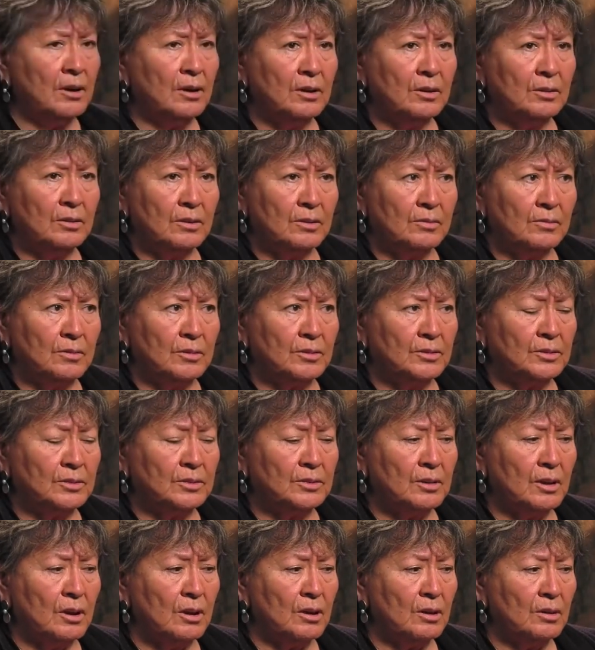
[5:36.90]
heard there
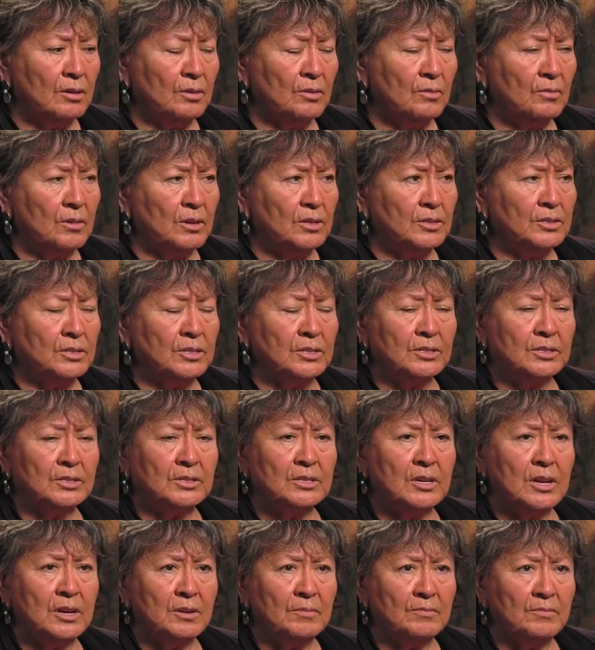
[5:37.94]
was uh, the ones that
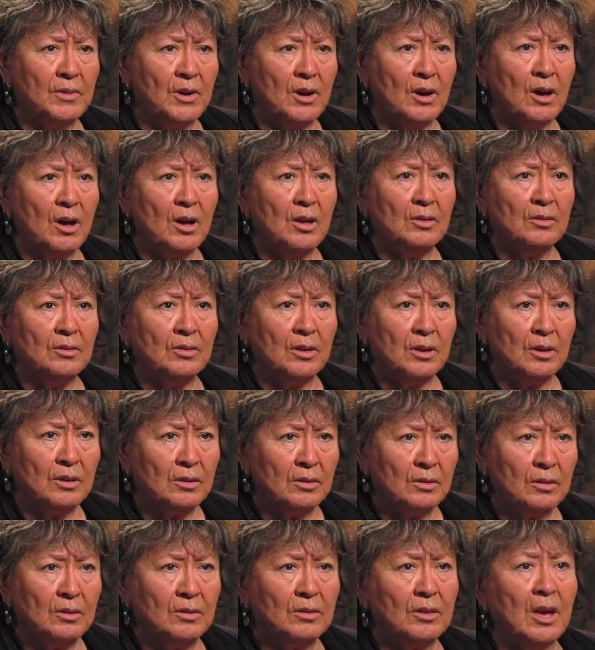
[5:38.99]
stayed behind,
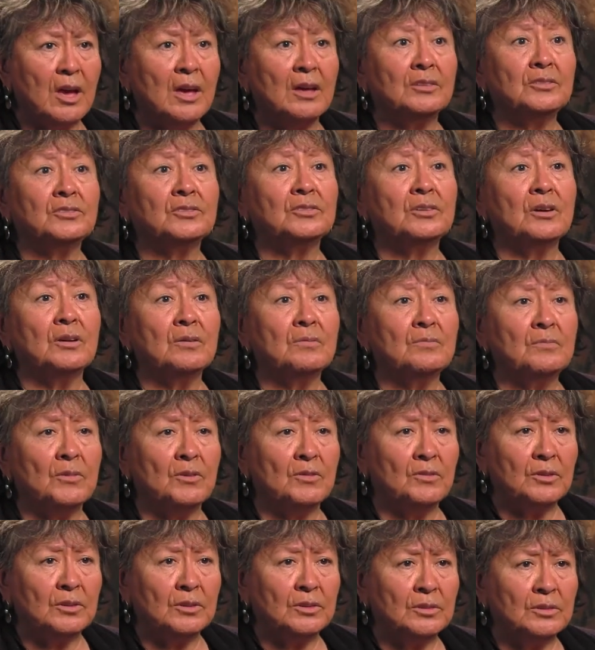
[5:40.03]
they, they had
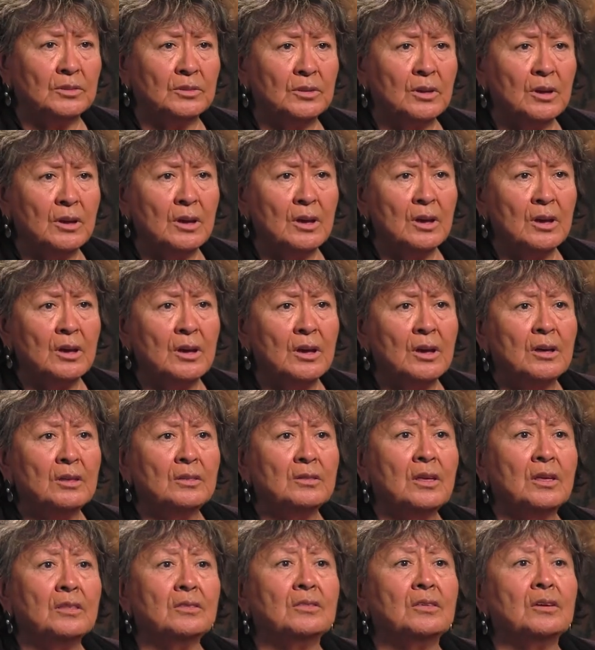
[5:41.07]
ceremonies
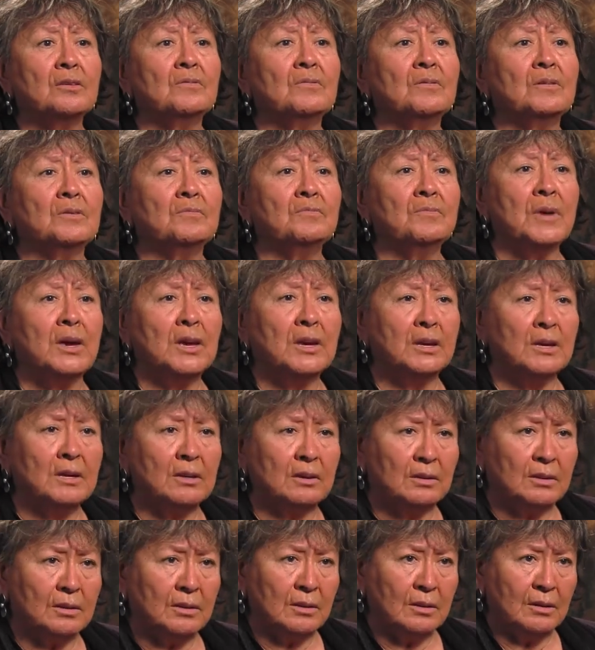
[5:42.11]
that they would make
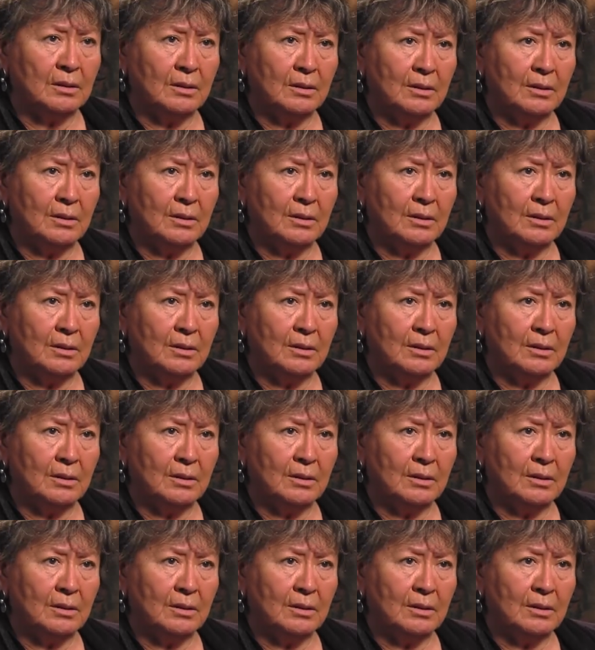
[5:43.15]
it.